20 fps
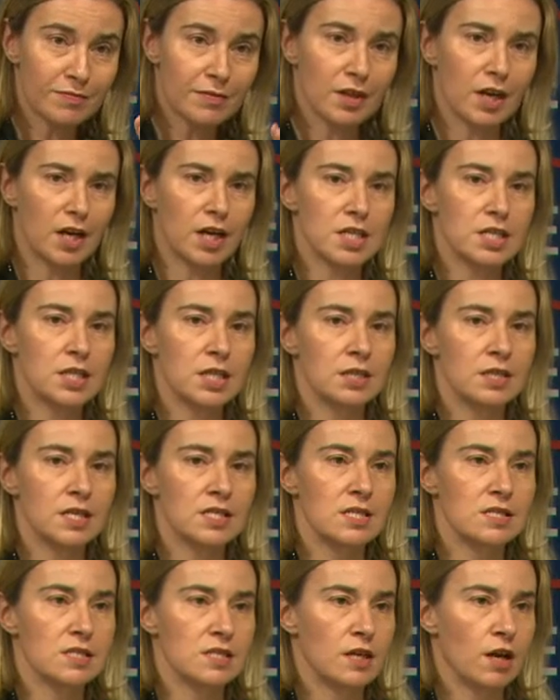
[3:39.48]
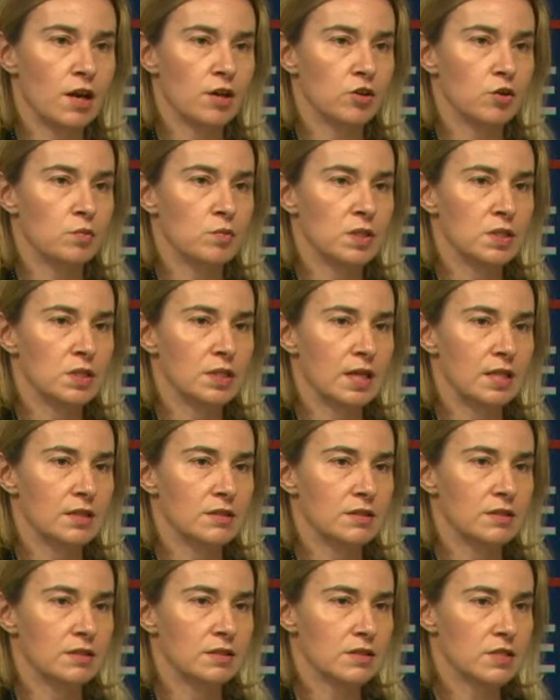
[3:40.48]
I think this is an argument
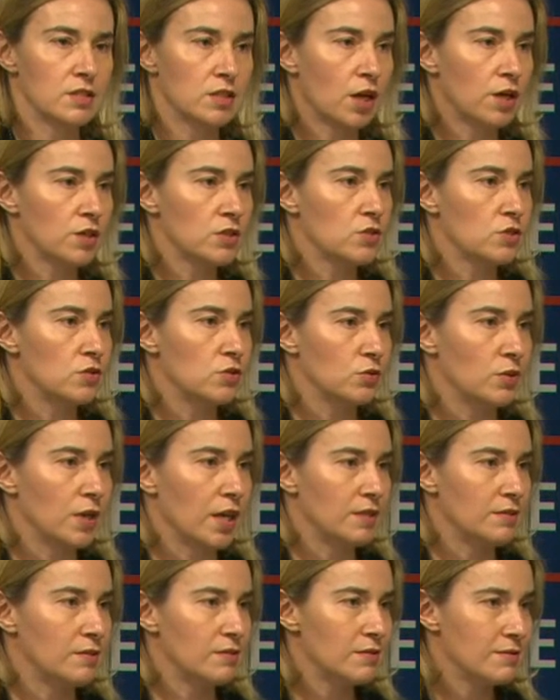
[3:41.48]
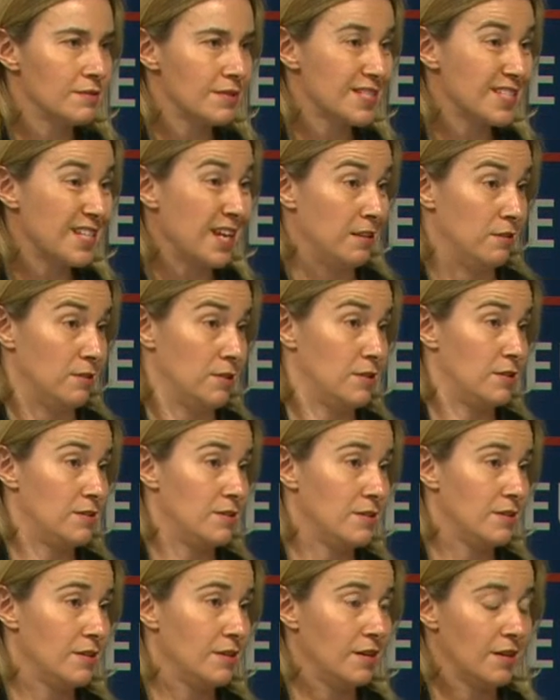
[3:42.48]
that starts to get sense
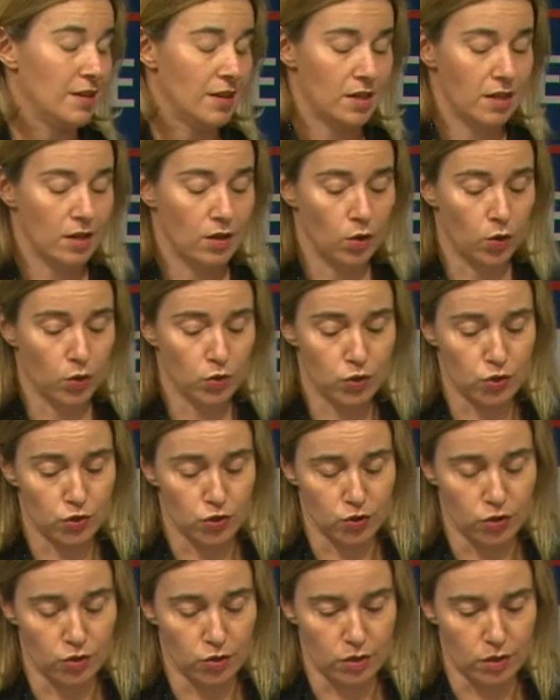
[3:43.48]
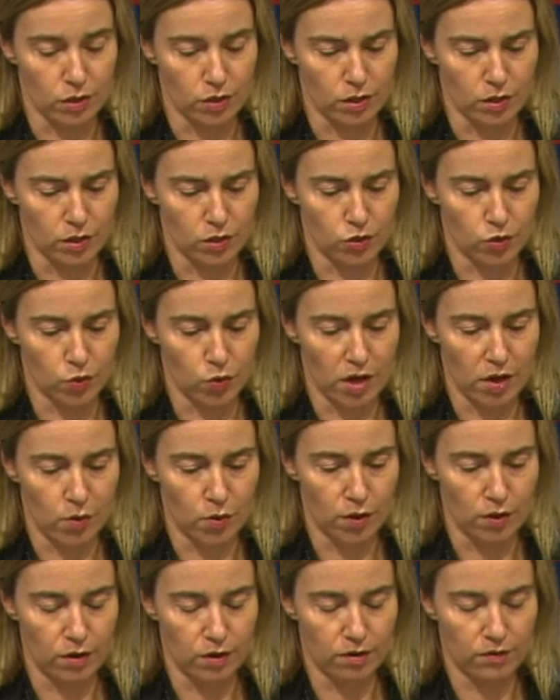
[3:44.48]
also to
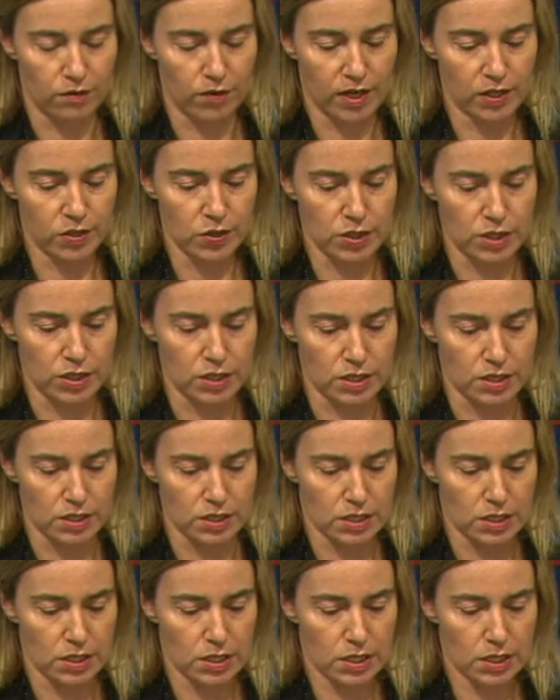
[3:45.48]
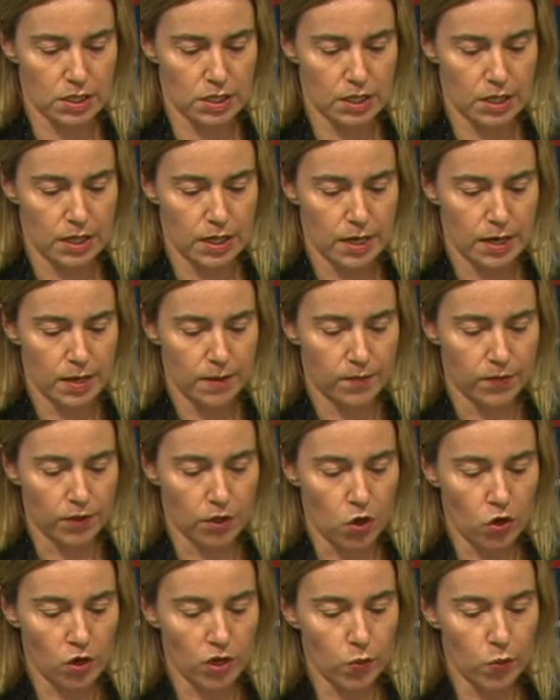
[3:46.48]
our fellow citizens. The
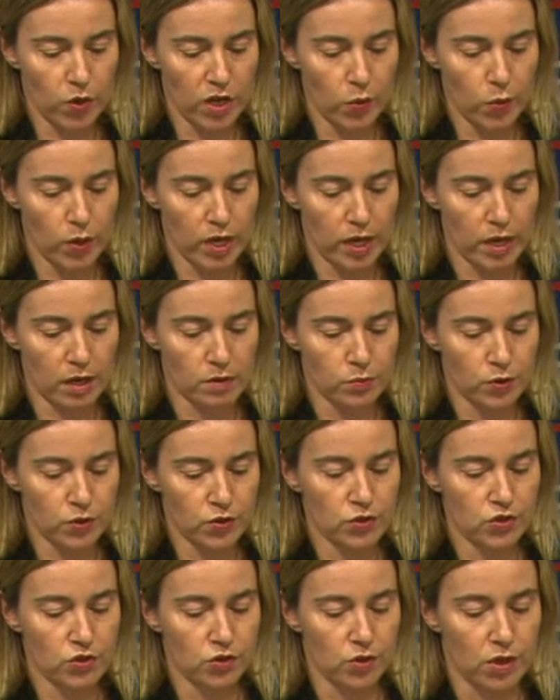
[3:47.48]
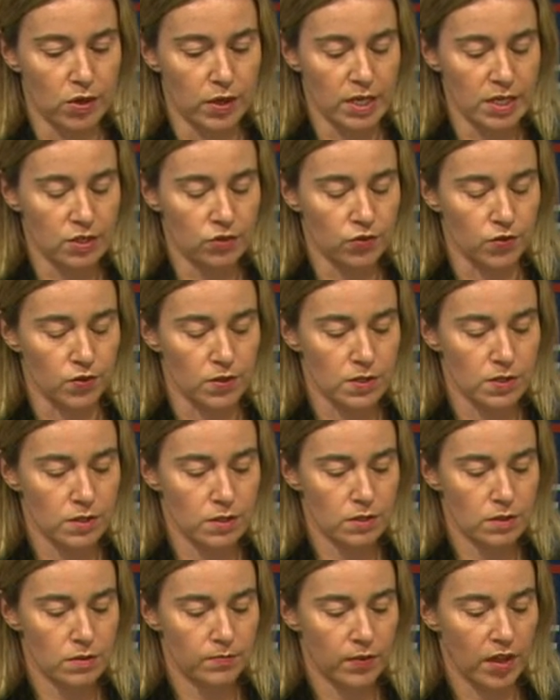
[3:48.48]
only way we can pursue our
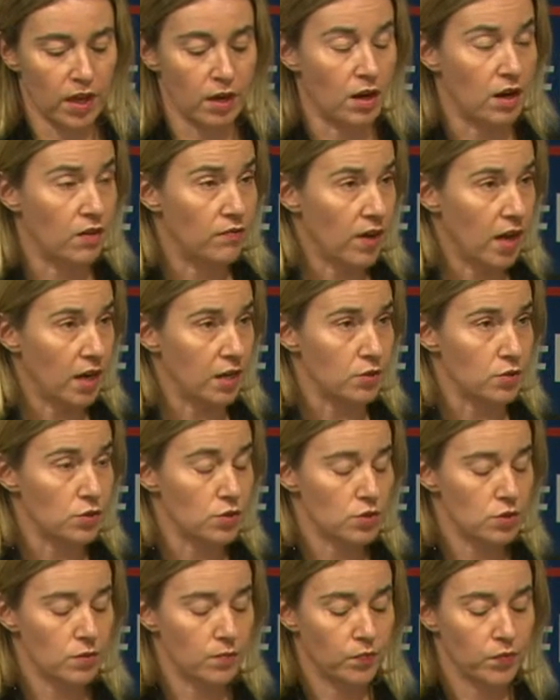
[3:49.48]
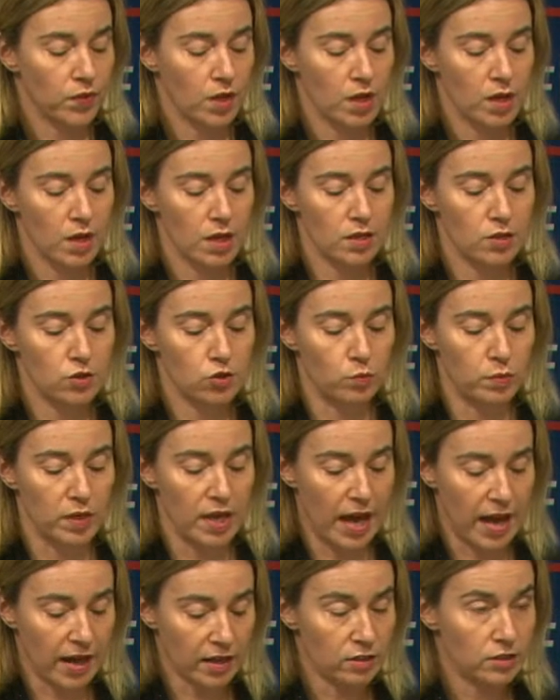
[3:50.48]
interests and our values is to be
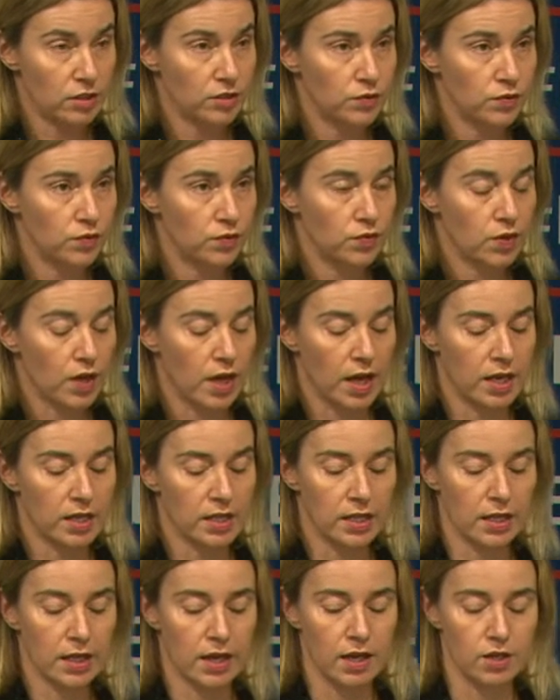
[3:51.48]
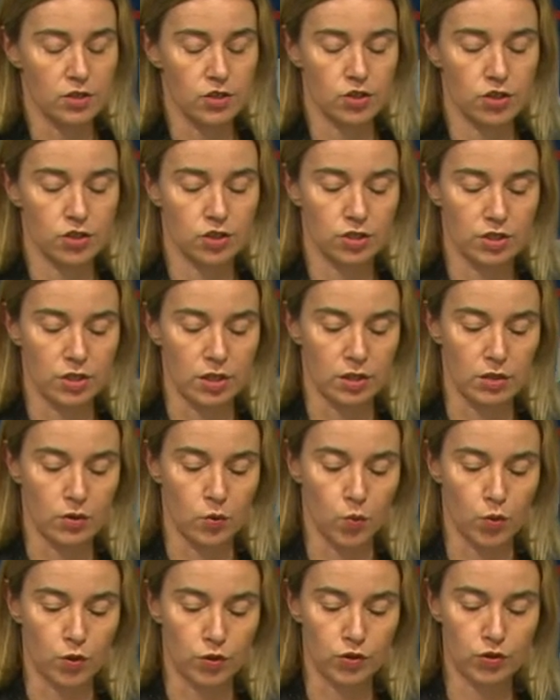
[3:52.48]
active and engaged in the
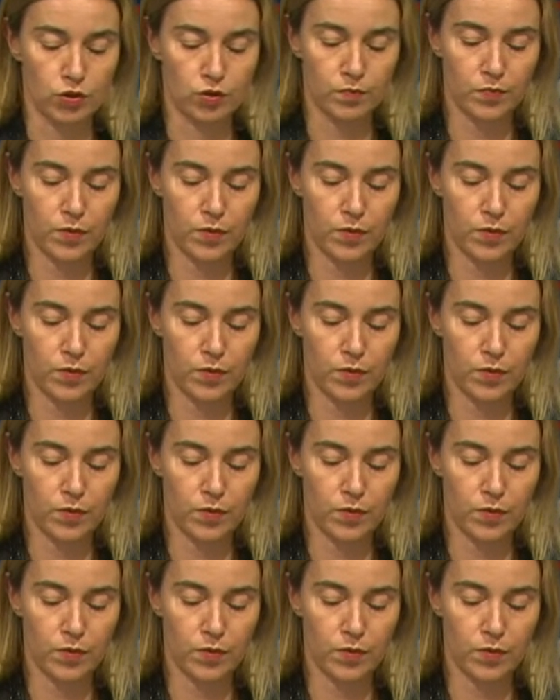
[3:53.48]
world.